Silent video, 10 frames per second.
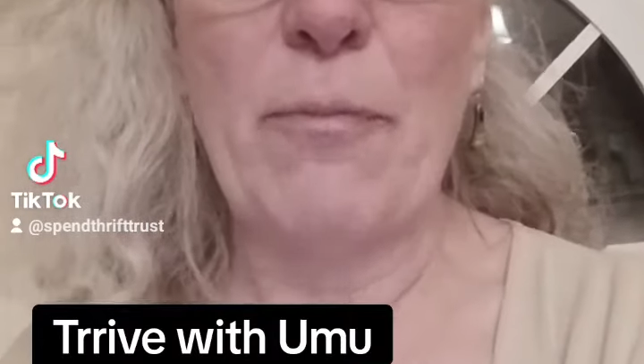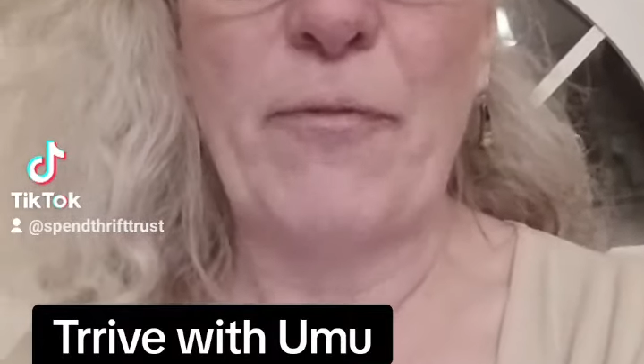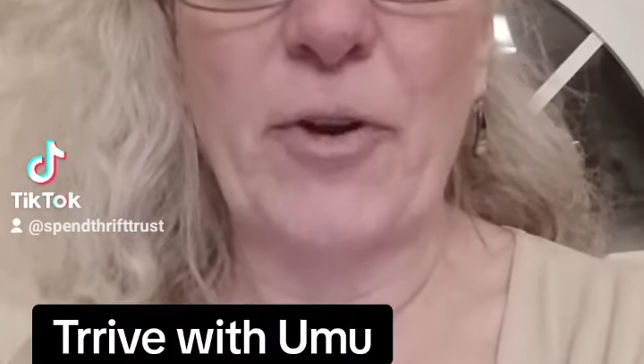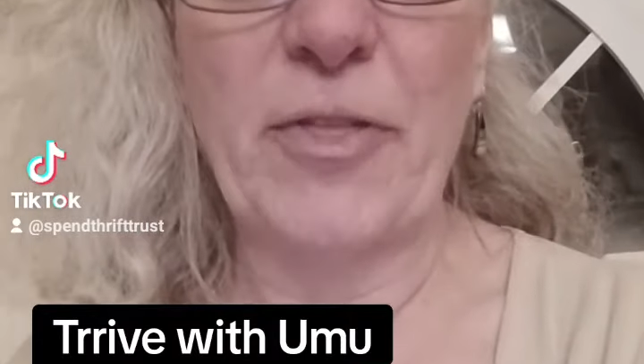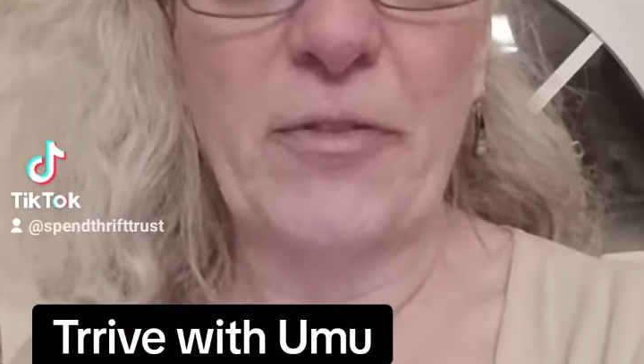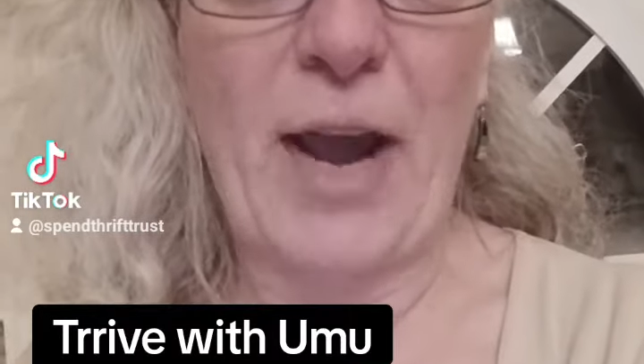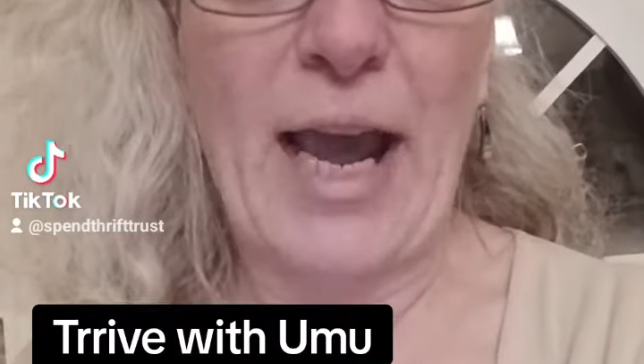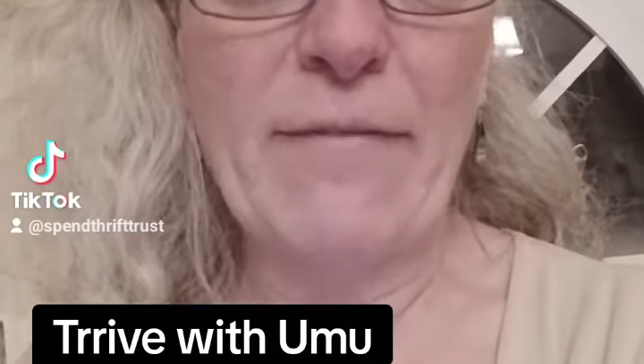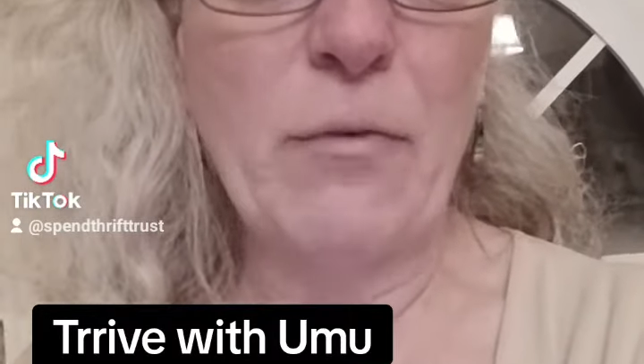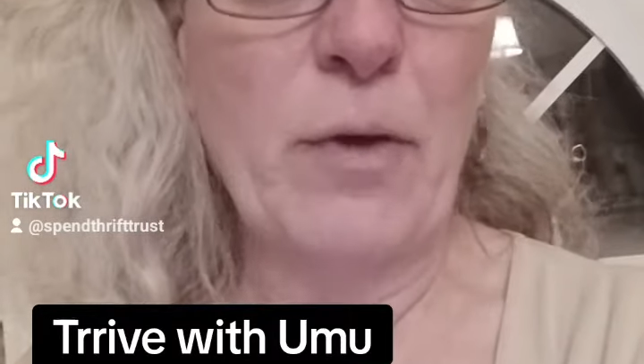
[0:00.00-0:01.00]
for
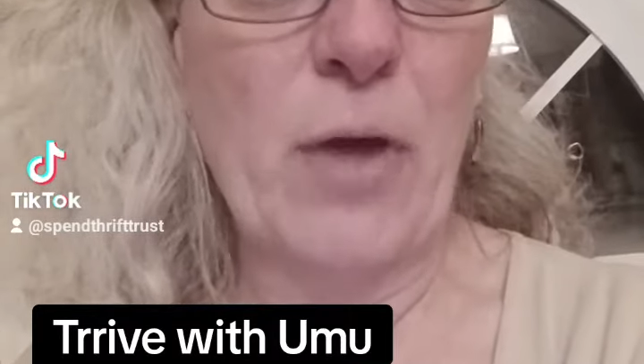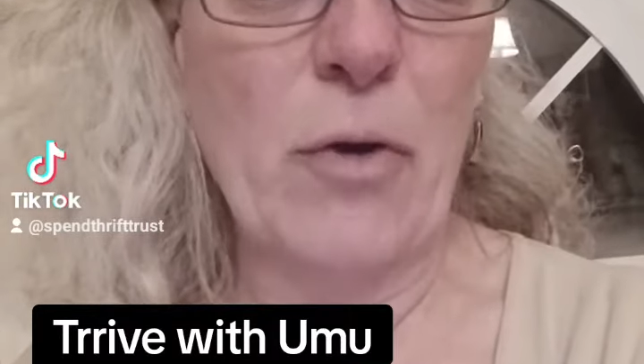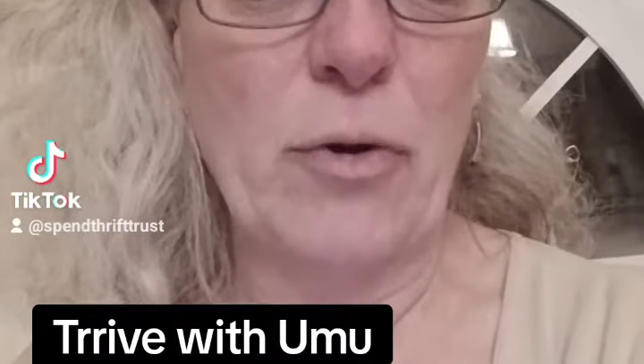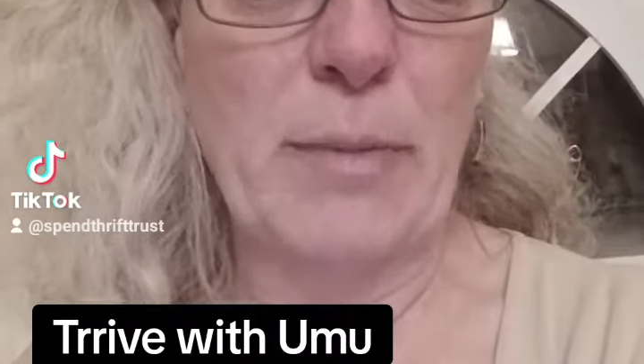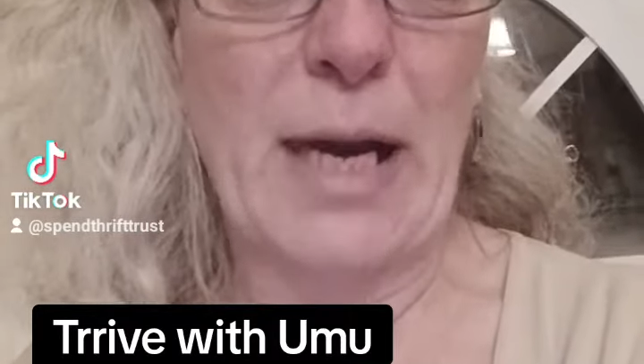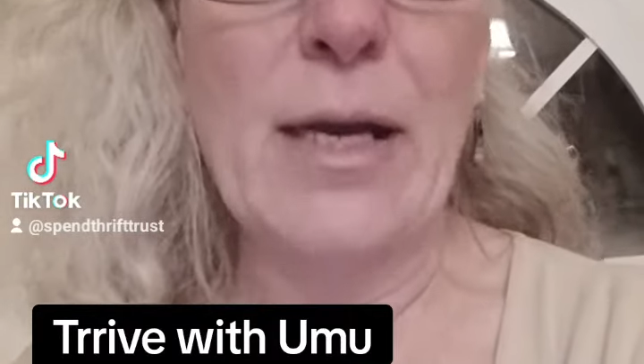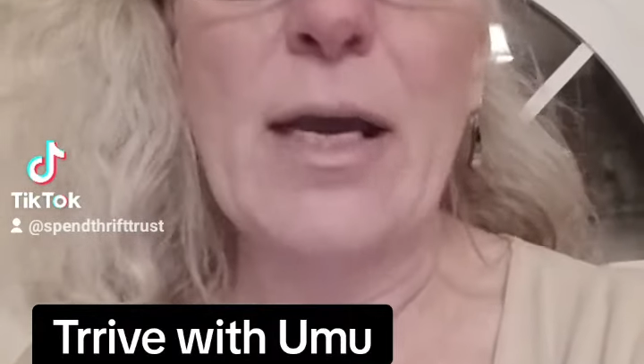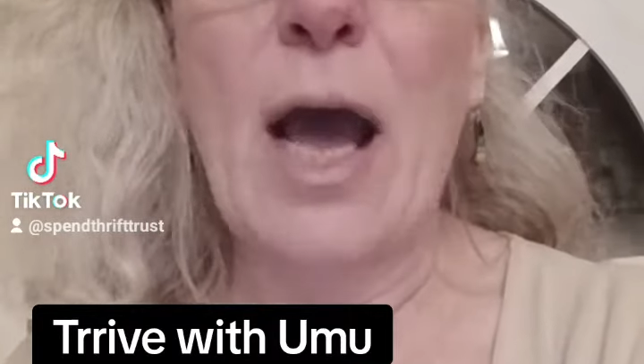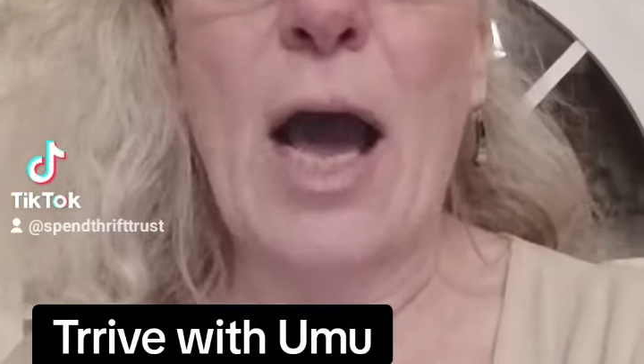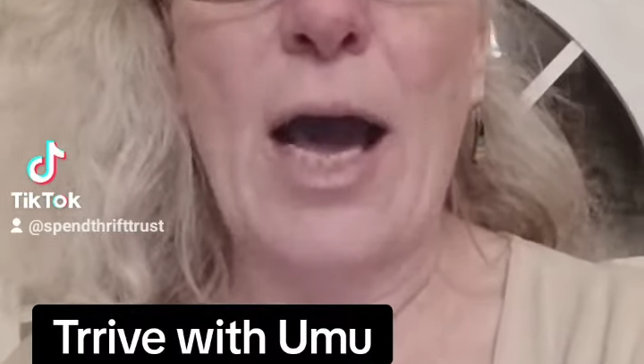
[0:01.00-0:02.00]
Thrive with Omu
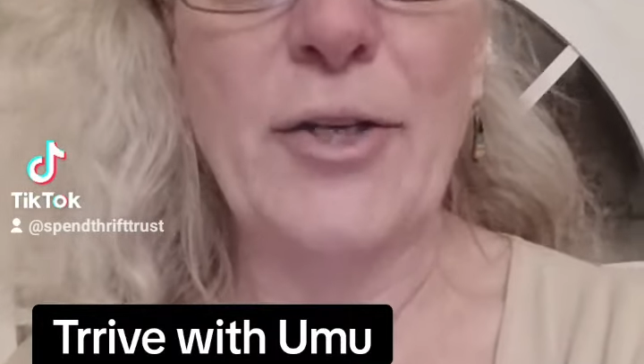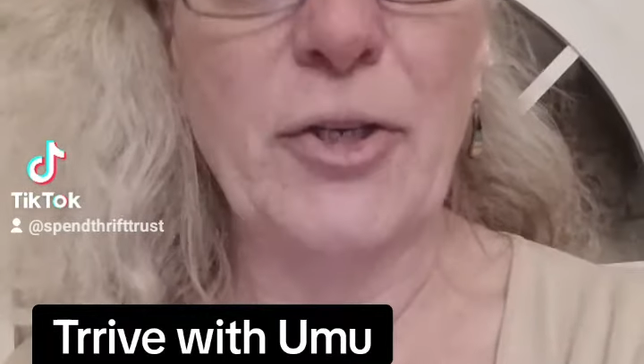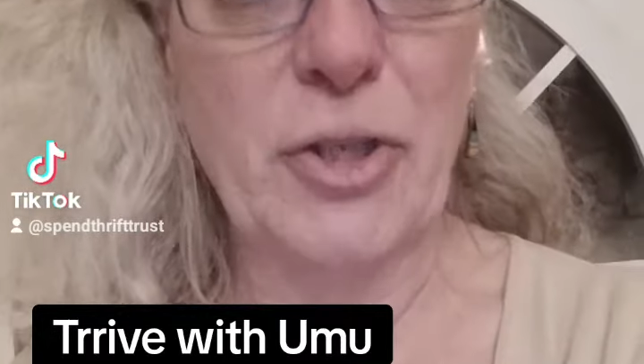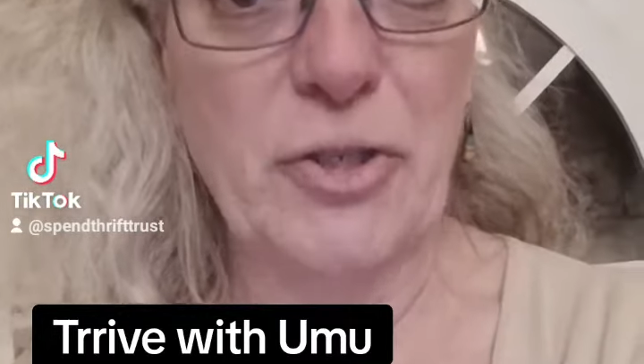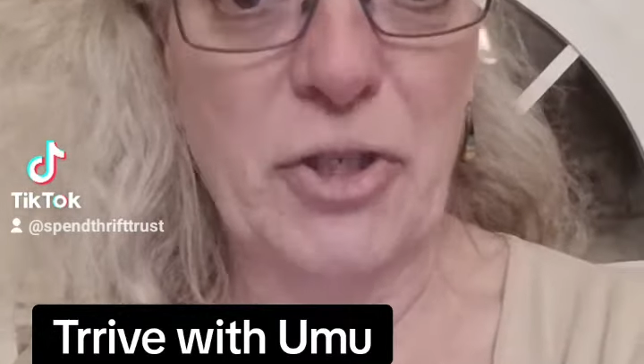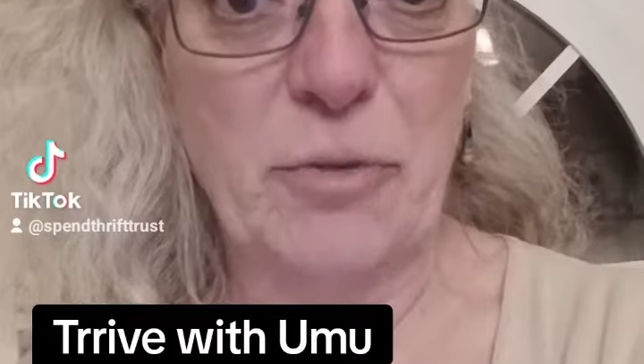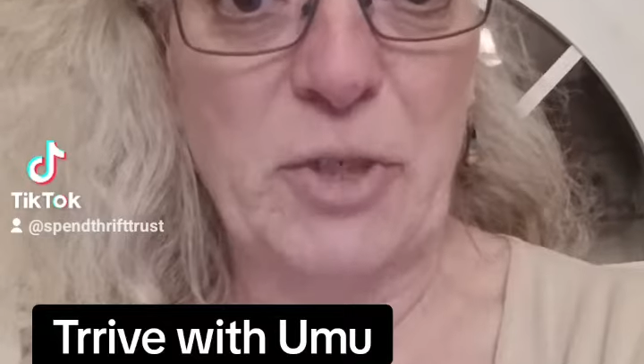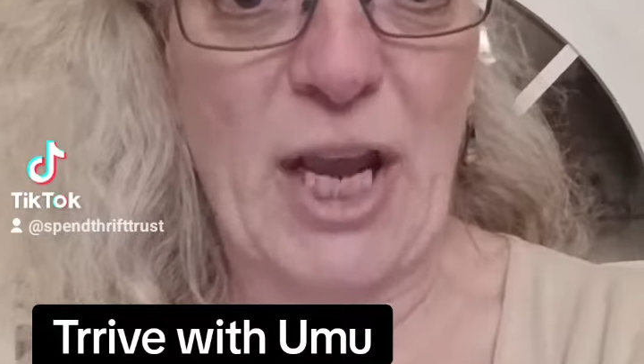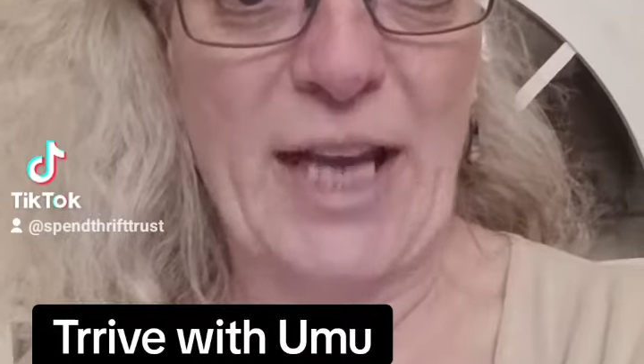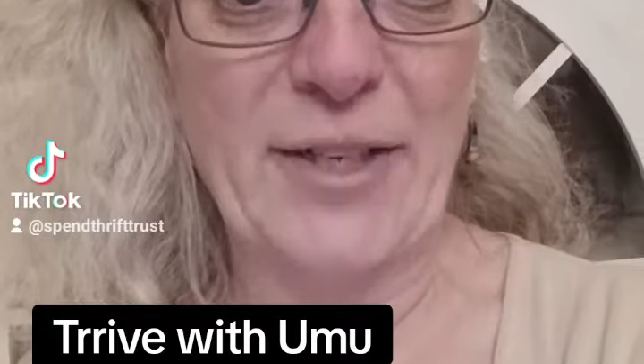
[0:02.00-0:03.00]
on her YouTube
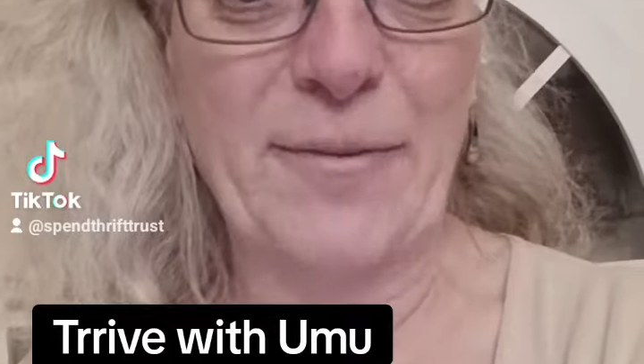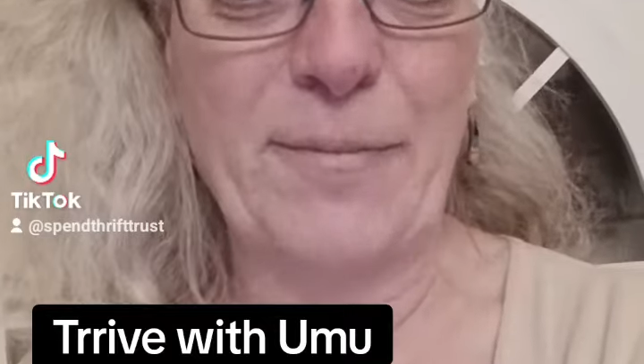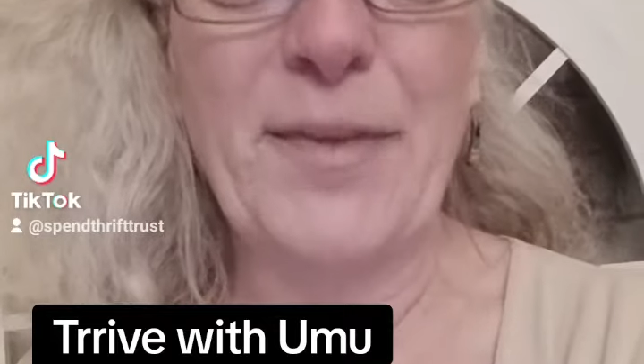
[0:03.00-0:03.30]
channel.